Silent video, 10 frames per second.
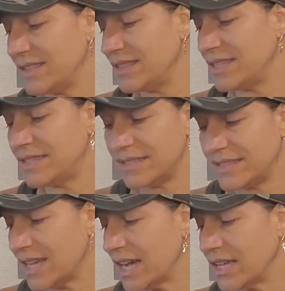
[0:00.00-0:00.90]
this is
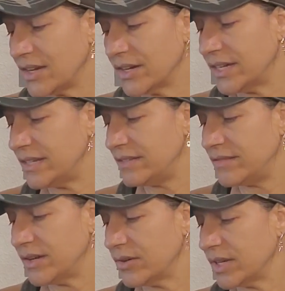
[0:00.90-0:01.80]
not good.
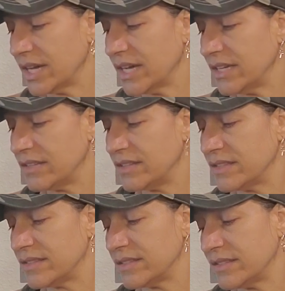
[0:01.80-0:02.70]
Okay,
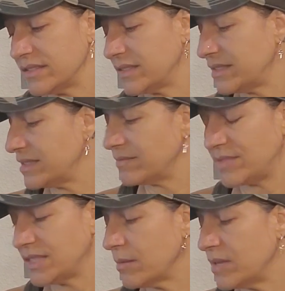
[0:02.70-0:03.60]
this is
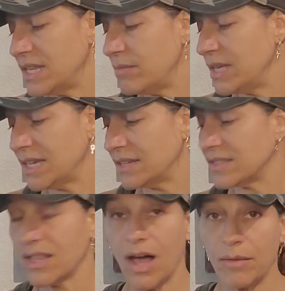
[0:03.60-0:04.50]
somebody being
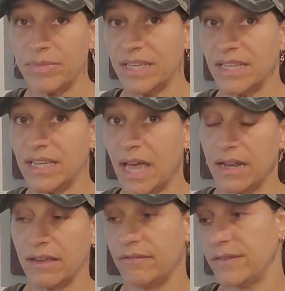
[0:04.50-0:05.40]
sloppy
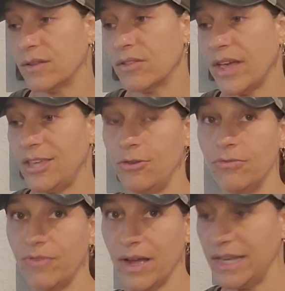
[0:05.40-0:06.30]
and I feel like you
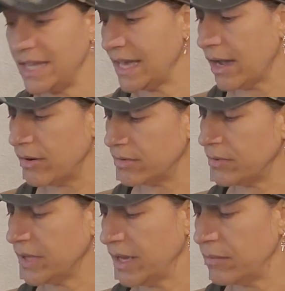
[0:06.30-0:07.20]
finding out,
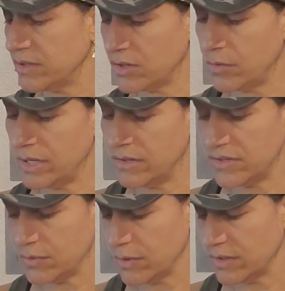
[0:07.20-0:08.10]
okay, with the Queen of
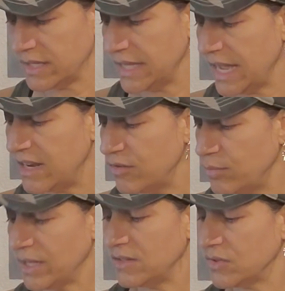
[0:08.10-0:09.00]
Swords and the Eight of
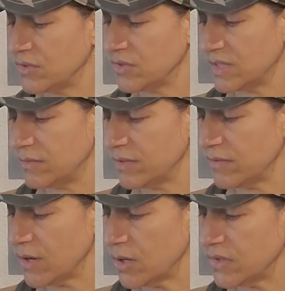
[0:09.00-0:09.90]
Pentacles in
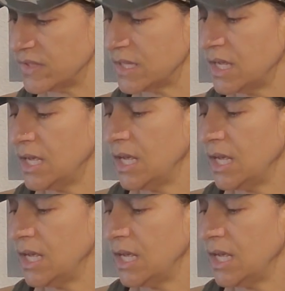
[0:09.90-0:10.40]
reverse.